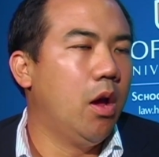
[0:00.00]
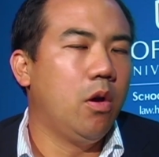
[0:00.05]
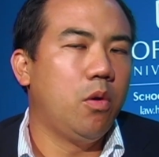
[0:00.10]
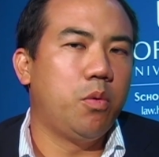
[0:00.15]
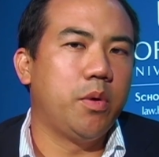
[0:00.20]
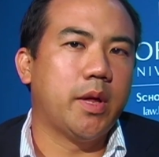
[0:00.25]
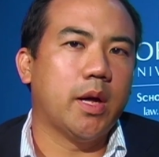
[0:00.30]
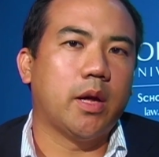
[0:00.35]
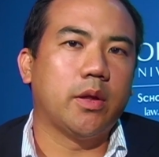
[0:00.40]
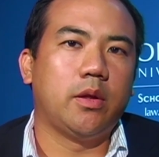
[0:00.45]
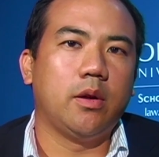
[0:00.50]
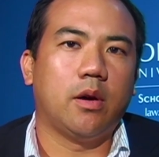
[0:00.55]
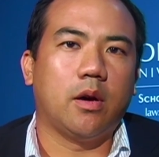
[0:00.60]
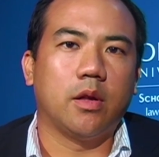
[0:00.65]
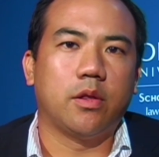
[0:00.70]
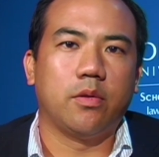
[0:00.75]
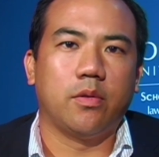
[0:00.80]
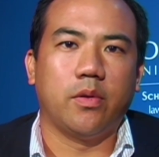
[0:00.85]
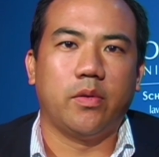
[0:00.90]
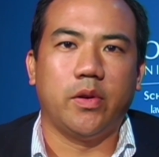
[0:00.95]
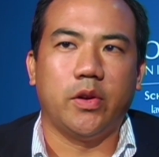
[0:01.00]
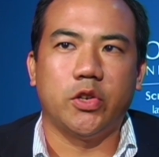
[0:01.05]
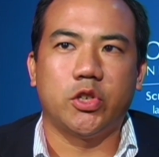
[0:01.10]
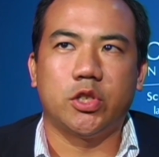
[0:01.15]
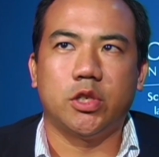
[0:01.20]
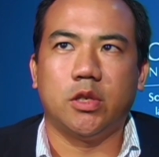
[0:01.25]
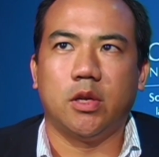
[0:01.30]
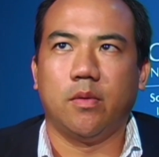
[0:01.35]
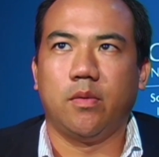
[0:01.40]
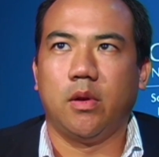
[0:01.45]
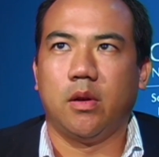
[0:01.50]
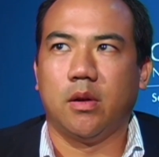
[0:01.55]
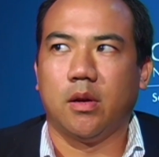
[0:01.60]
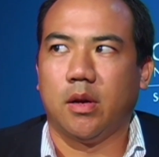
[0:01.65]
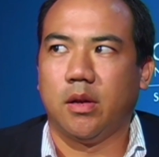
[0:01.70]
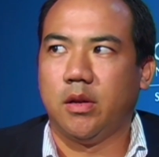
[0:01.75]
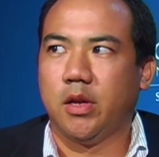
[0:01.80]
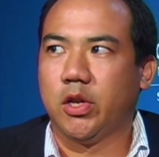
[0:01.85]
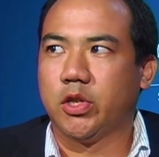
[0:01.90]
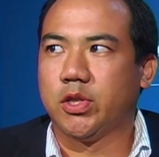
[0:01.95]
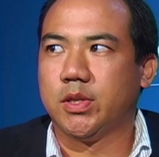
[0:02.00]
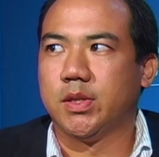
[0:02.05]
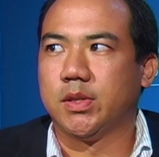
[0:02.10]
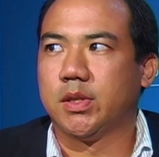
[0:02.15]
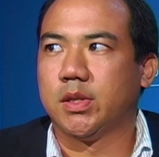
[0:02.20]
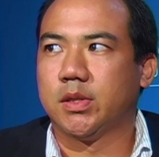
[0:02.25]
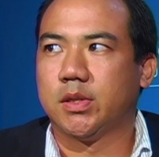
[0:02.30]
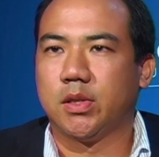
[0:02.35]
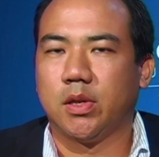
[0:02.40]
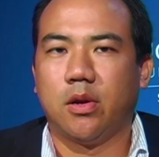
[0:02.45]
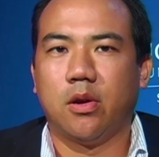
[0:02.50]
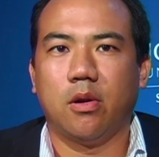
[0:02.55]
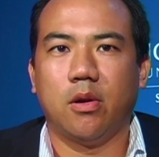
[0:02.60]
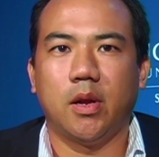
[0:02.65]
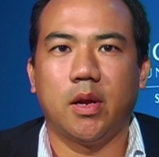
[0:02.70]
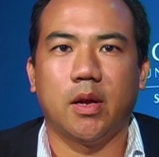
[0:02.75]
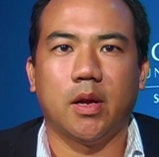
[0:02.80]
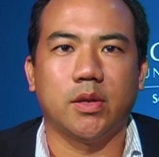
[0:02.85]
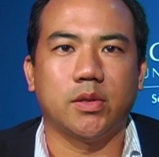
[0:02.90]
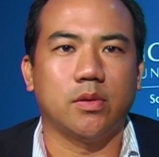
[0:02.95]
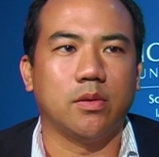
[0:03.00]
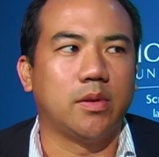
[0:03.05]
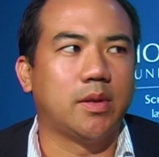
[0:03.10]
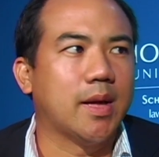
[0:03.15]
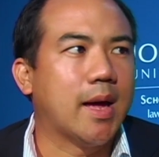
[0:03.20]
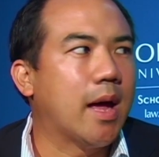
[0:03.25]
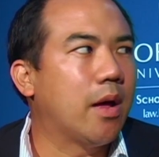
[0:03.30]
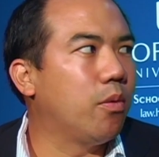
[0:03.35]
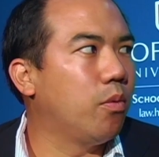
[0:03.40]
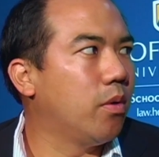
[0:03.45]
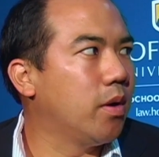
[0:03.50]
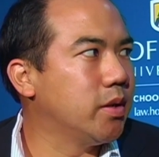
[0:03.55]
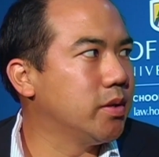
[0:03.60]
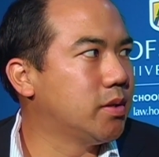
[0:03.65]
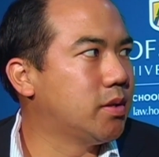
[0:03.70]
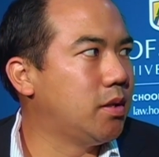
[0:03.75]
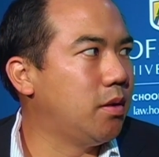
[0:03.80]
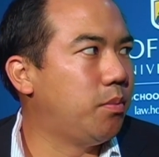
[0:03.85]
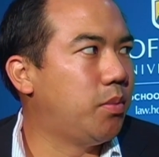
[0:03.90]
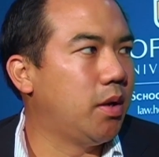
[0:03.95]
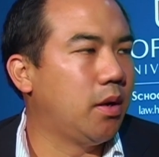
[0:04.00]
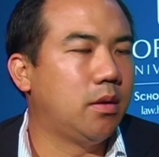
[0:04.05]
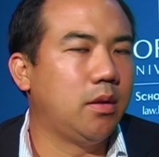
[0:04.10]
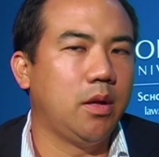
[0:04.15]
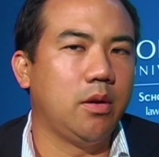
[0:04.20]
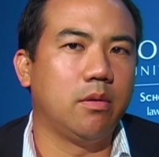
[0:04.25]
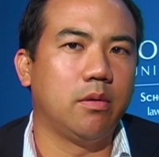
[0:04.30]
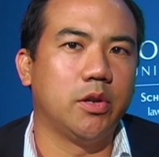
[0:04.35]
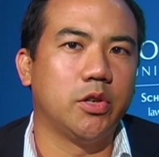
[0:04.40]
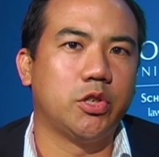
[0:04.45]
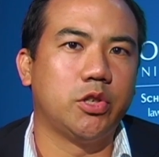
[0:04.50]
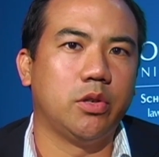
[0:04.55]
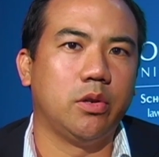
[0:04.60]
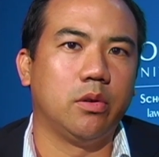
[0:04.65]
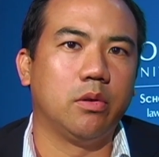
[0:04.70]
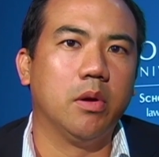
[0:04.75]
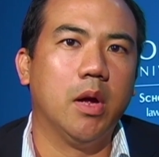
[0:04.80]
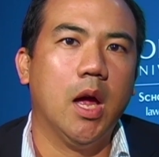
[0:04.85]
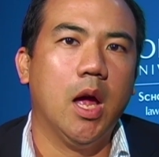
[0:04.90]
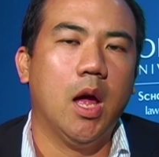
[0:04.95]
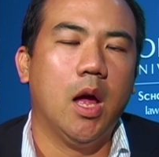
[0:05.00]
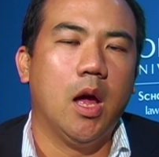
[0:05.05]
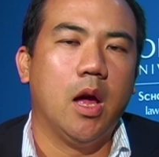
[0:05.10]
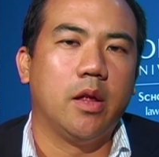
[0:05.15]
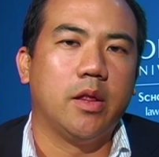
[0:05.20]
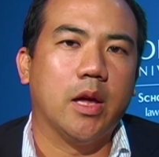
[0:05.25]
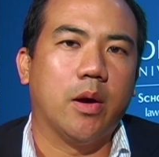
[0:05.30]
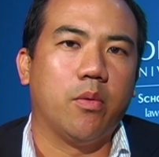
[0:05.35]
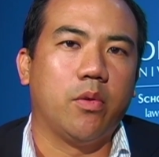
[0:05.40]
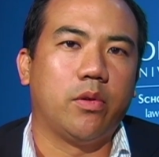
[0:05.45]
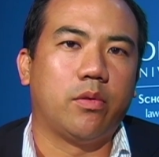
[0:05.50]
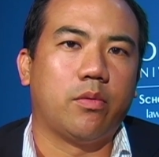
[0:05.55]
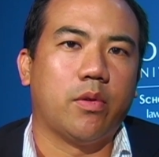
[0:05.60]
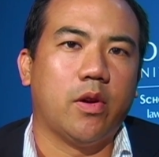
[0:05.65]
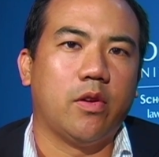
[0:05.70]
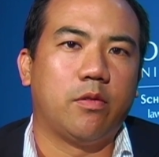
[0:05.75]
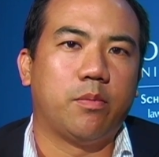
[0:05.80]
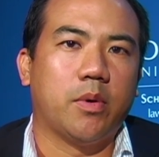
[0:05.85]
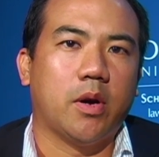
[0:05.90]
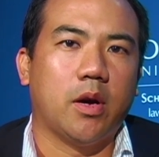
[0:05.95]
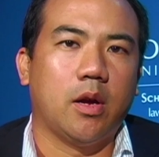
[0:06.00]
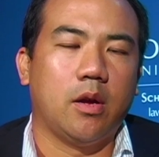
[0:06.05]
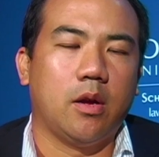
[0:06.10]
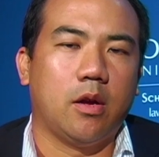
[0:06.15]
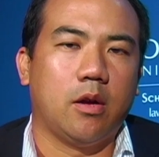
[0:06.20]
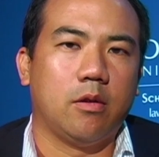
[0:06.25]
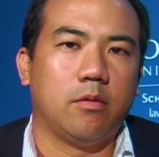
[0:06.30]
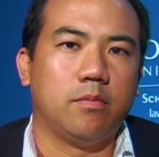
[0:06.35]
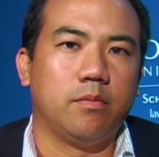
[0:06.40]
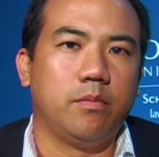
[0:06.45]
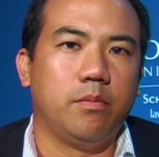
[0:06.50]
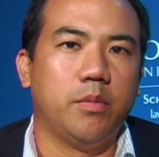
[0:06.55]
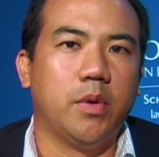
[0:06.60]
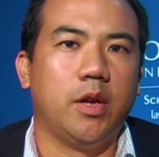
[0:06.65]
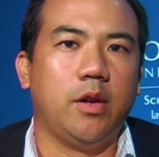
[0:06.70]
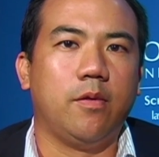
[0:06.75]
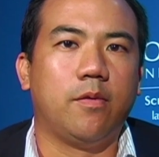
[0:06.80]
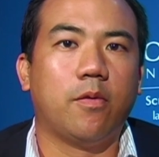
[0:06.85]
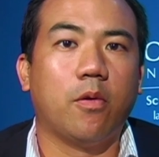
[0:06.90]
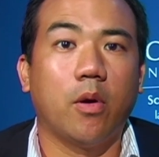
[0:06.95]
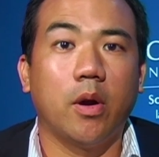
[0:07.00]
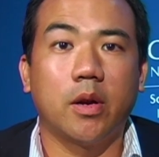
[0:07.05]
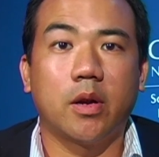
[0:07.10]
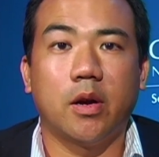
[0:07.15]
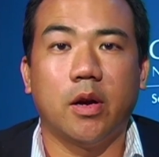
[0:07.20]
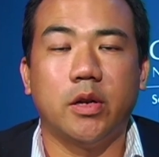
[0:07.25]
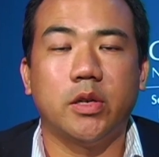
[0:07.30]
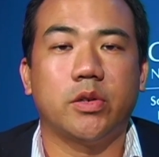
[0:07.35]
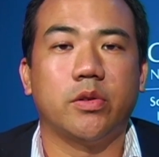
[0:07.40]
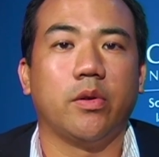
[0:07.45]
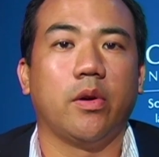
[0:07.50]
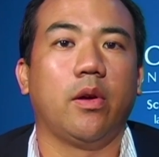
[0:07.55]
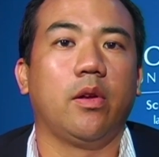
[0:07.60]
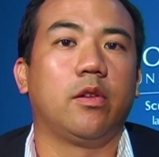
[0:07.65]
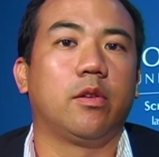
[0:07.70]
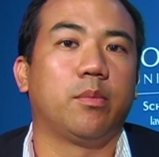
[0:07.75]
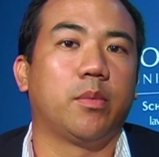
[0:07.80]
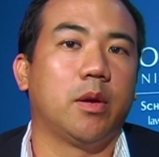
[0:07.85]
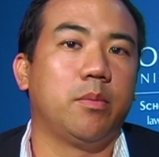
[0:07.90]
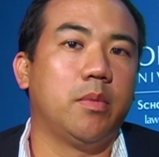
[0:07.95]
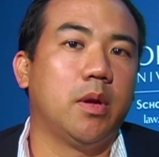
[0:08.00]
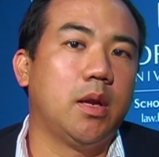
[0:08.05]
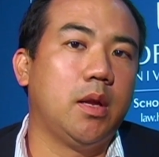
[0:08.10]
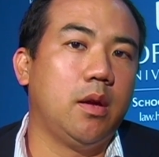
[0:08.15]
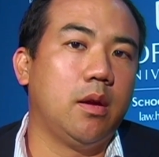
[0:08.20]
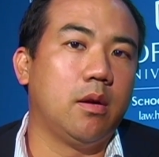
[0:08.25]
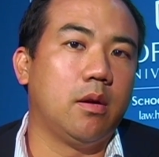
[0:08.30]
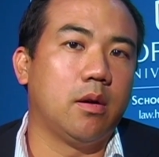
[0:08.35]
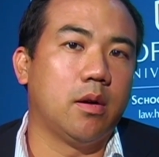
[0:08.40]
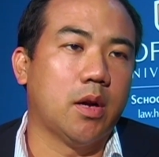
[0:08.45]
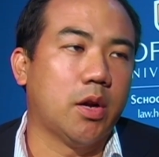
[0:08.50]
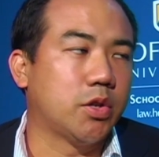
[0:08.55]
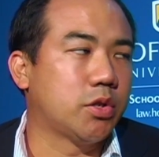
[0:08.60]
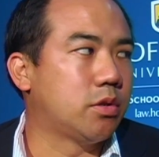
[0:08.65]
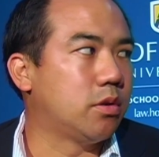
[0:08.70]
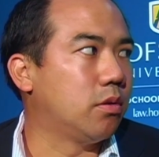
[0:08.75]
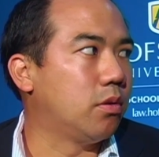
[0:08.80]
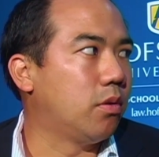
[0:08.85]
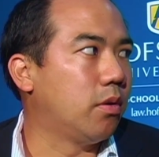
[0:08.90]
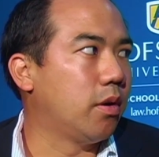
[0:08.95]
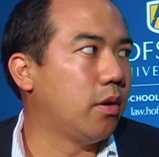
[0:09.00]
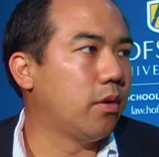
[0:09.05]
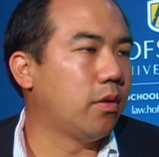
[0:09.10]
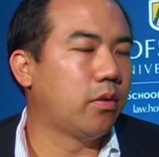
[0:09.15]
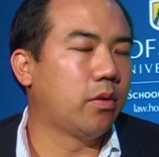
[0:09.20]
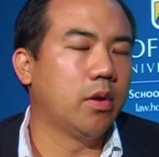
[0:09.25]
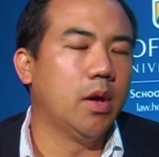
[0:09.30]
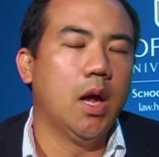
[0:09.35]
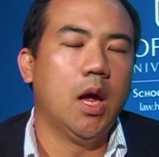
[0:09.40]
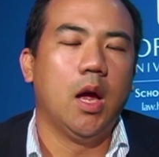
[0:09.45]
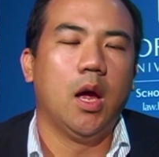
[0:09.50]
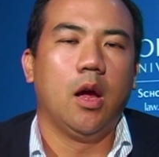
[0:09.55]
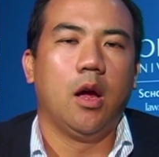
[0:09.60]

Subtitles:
without the authorization of the United Nations Security Council. That was the big legal issue that was raised by many foreign countries and by many international lawyers.